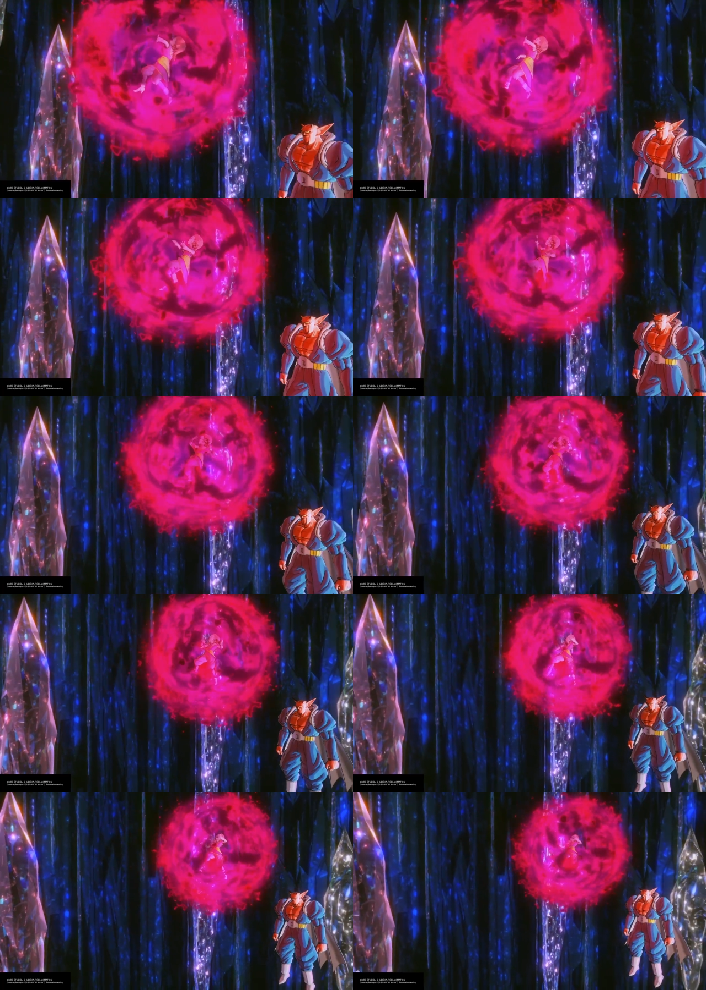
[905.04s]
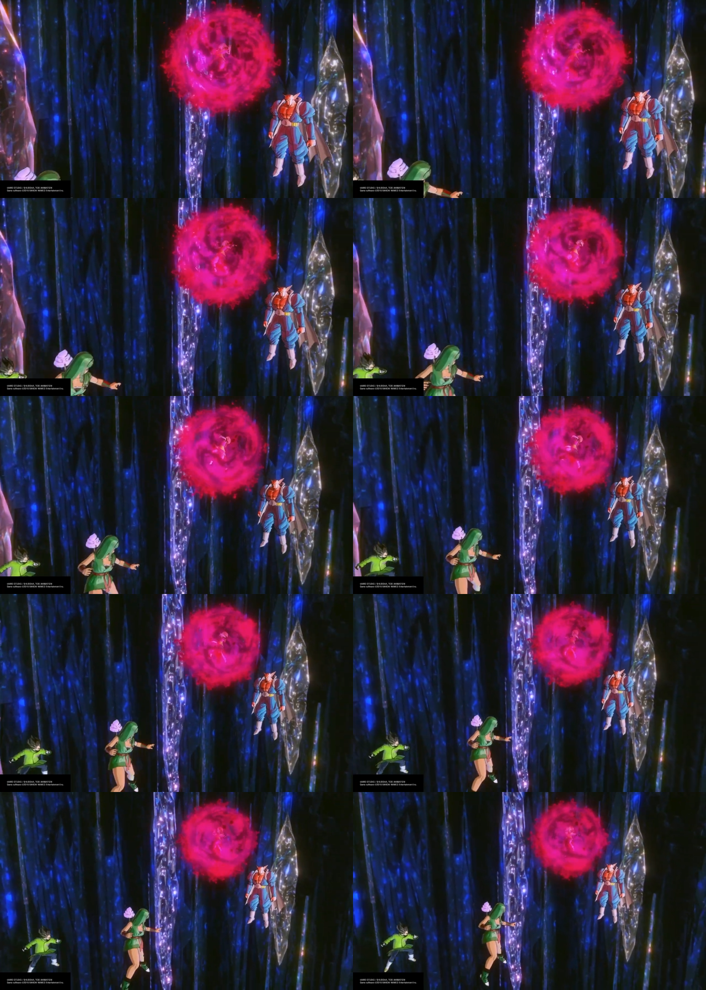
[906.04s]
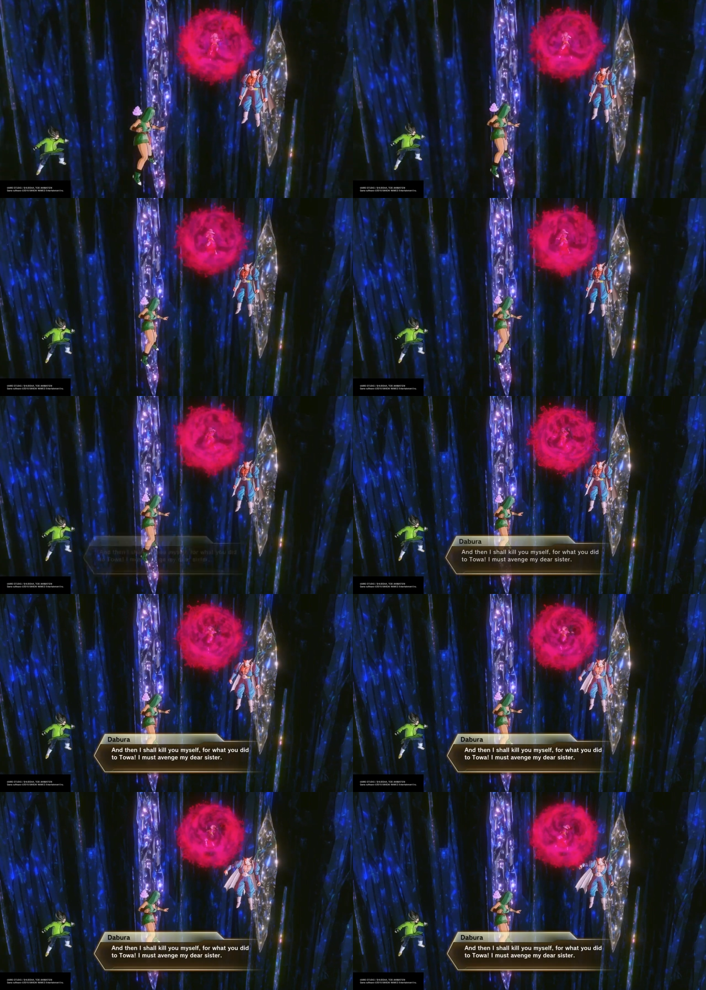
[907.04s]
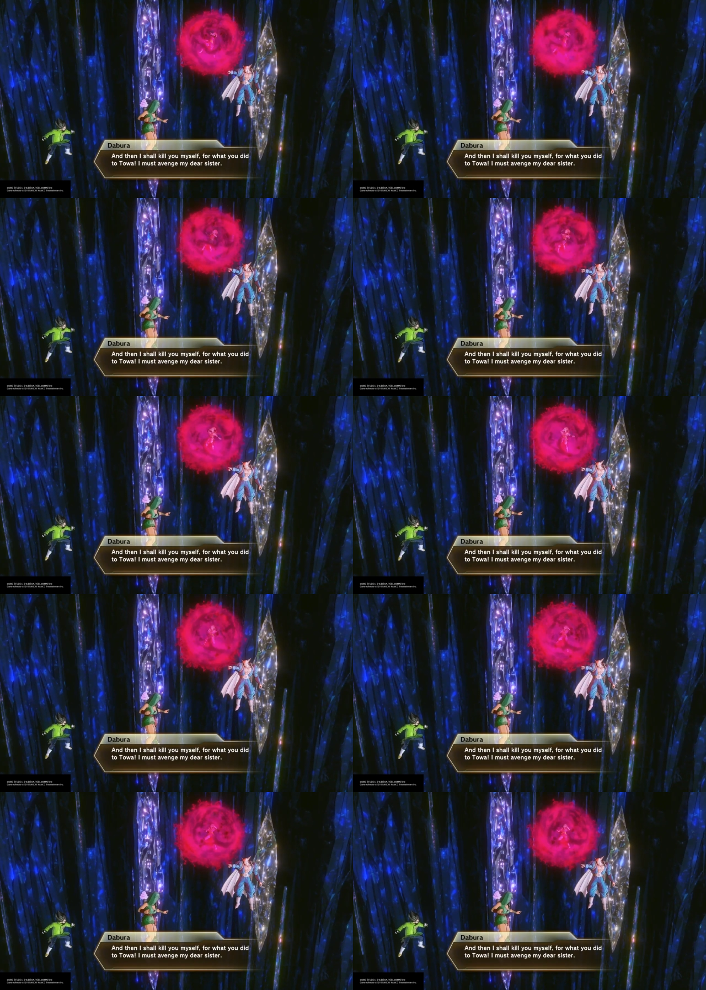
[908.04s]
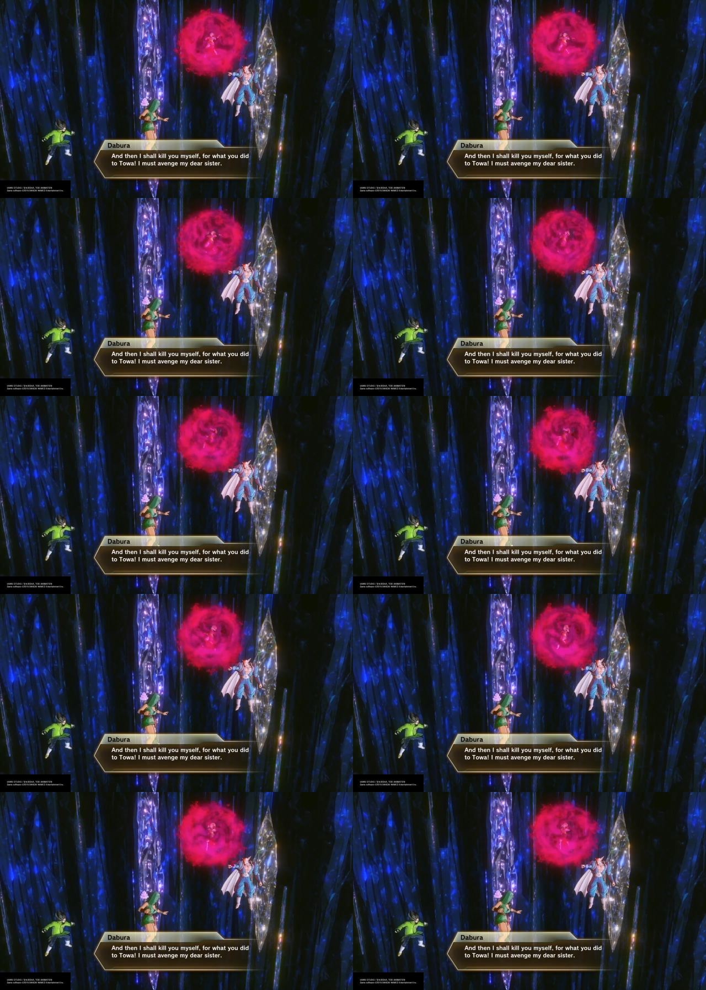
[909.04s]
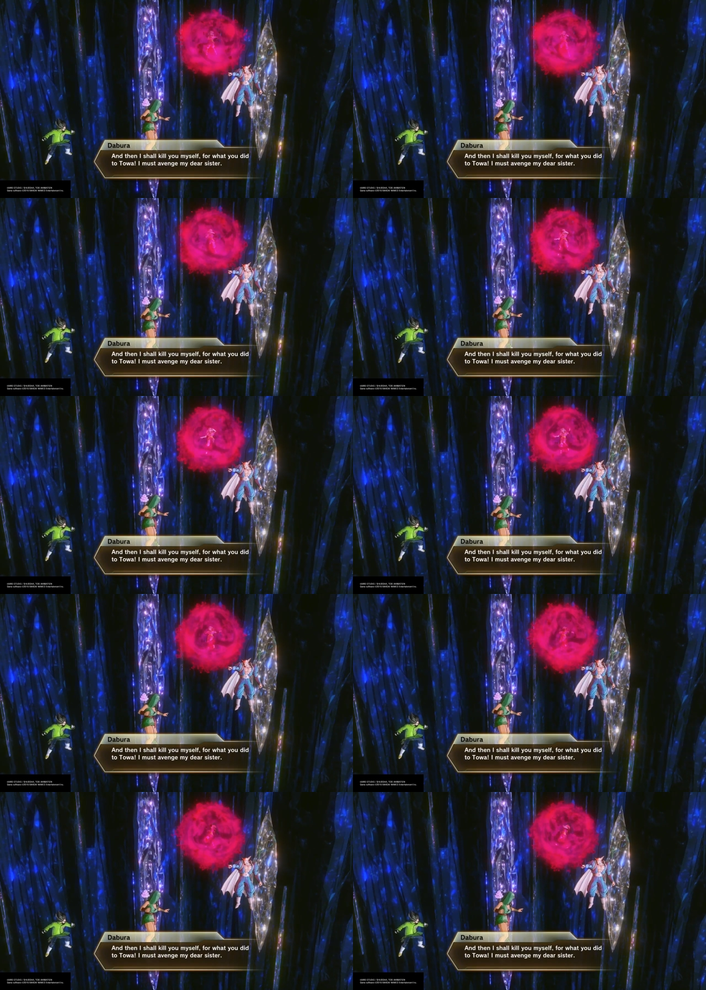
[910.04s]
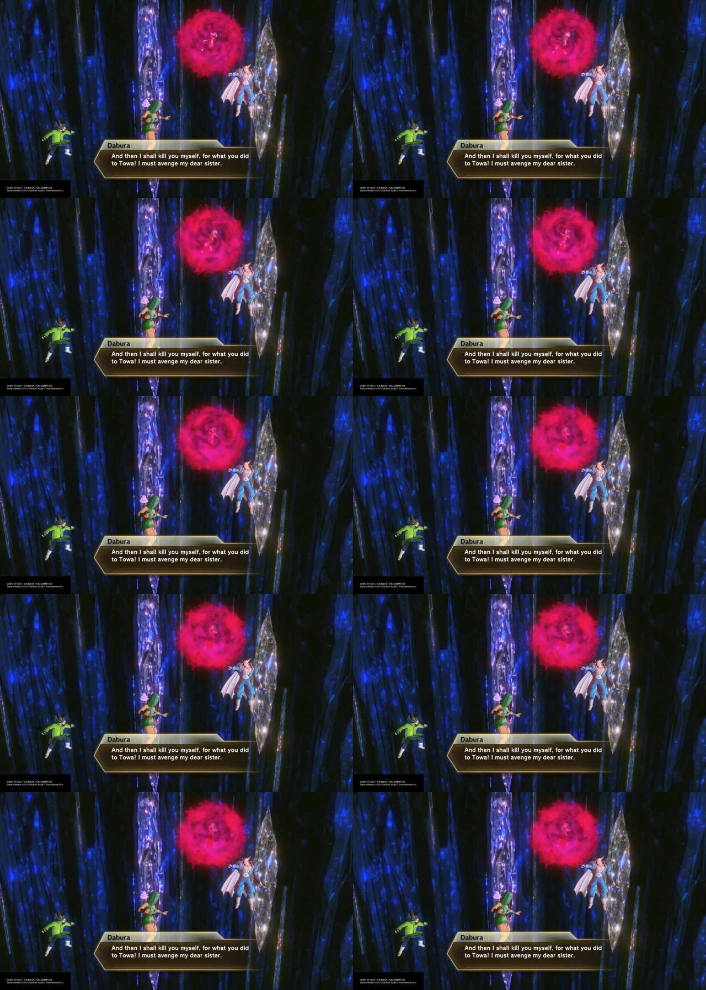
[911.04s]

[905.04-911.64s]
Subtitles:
(no speaker visible)